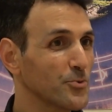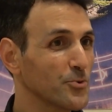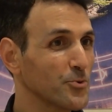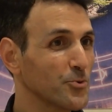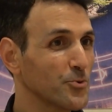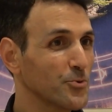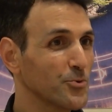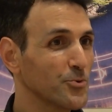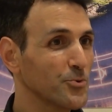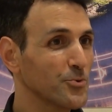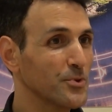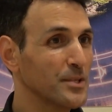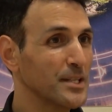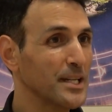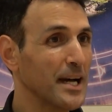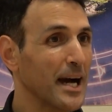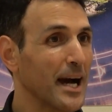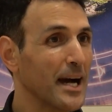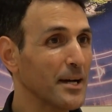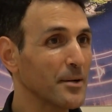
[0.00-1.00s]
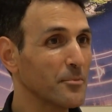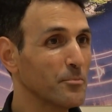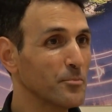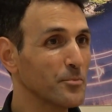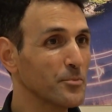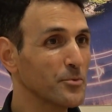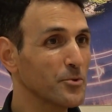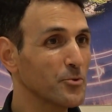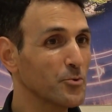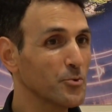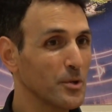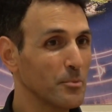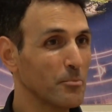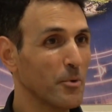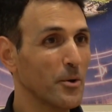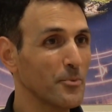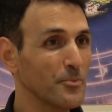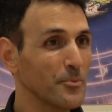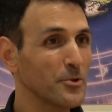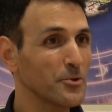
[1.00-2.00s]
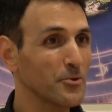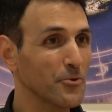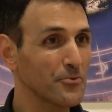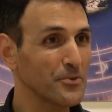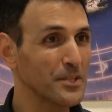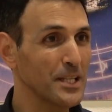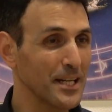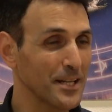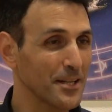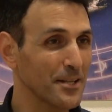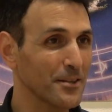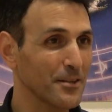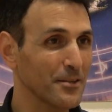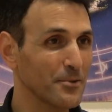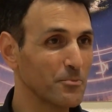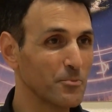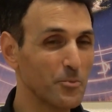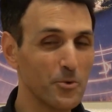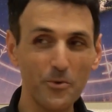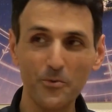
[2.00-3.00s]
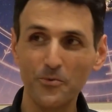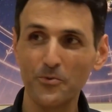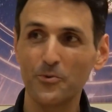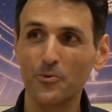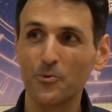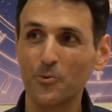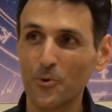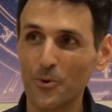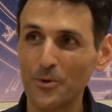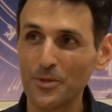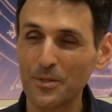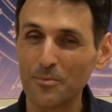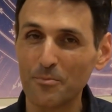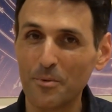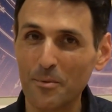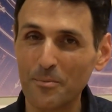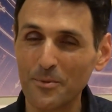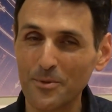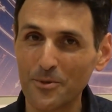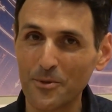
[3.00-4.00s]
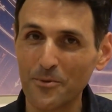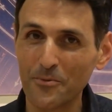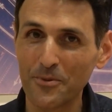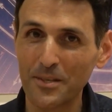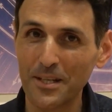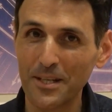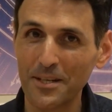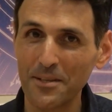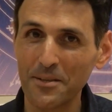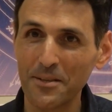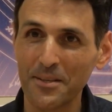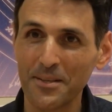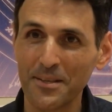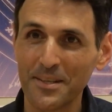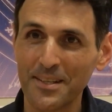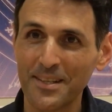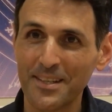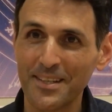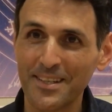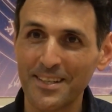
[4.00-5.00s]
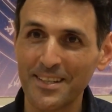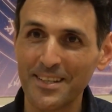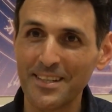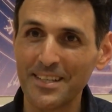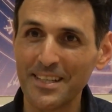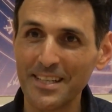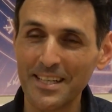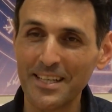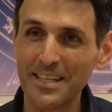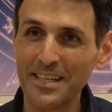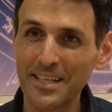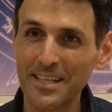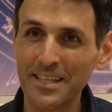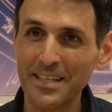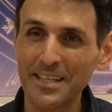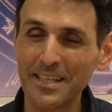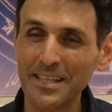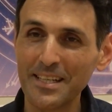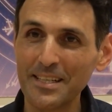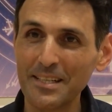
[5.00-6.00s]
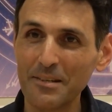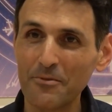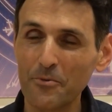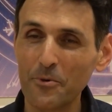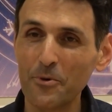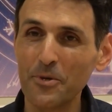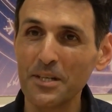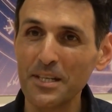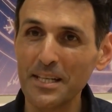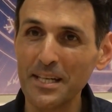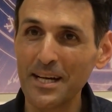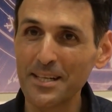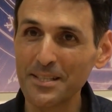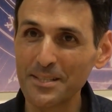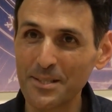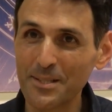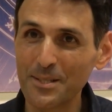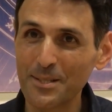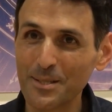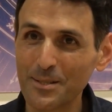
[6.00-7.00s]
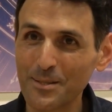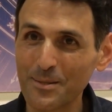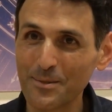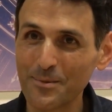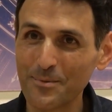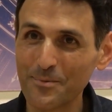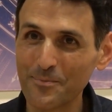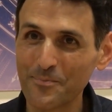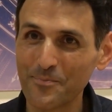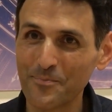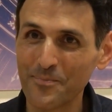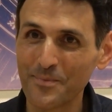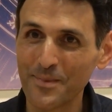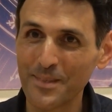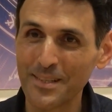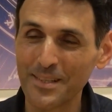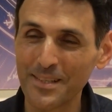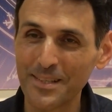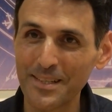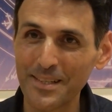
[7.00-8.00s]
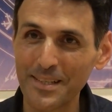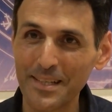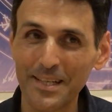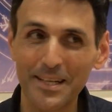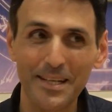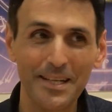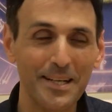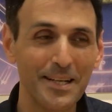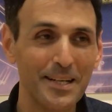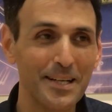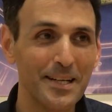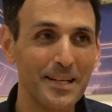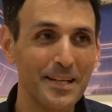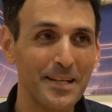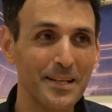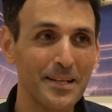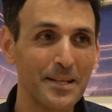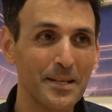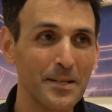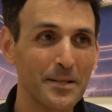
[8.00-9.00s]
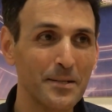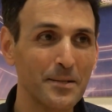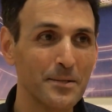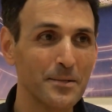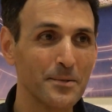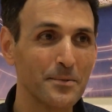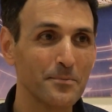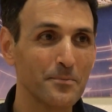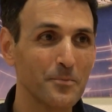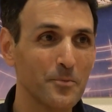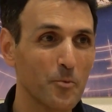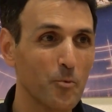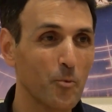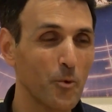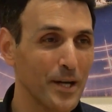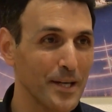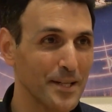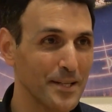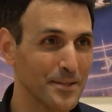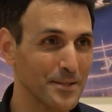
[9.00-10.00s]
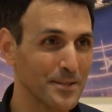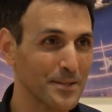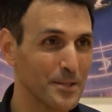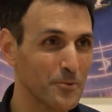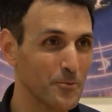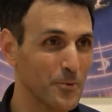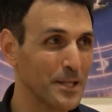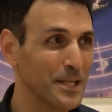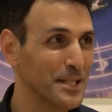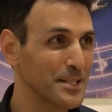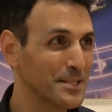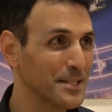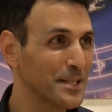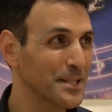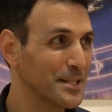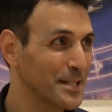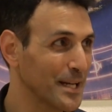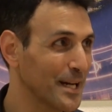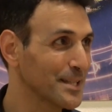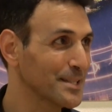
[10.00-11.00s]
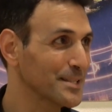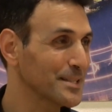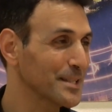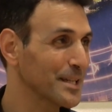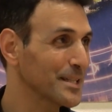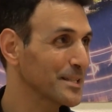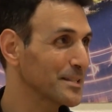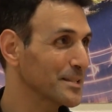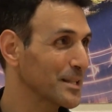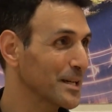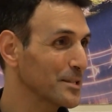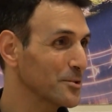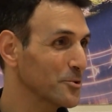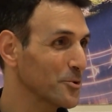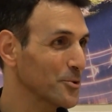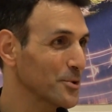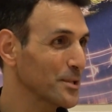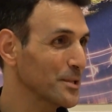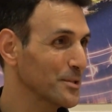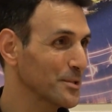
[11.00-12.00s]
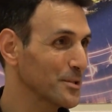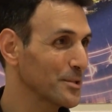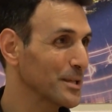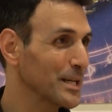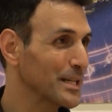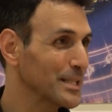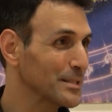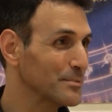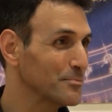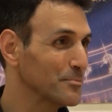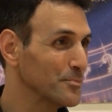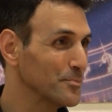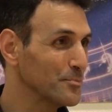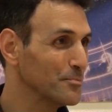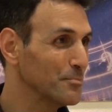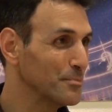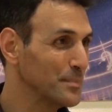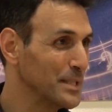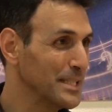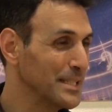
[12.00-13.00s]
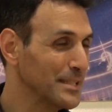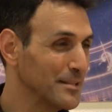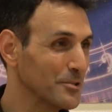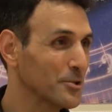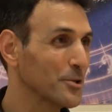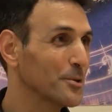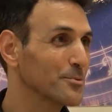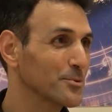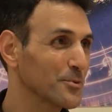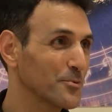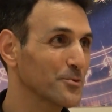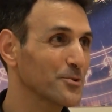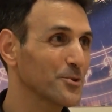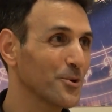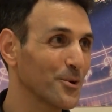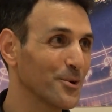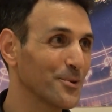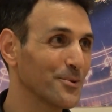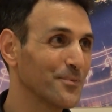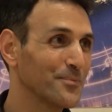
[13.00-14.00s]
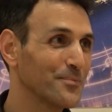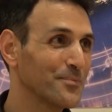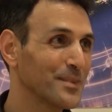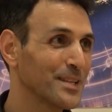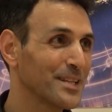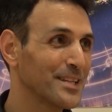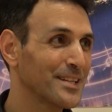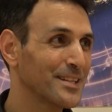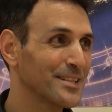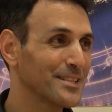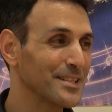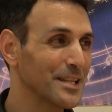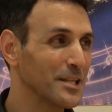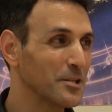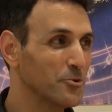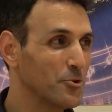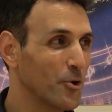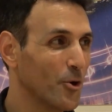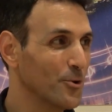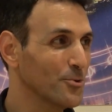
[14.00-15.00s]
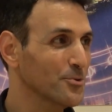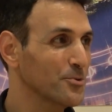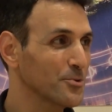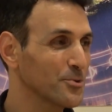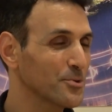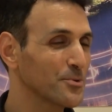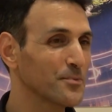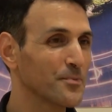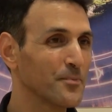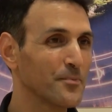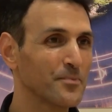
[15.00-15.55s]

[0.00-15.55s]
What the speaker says: the moment of death, move toward the moment of death in a very young way. And when I say young, I mean in terms of soul. They don't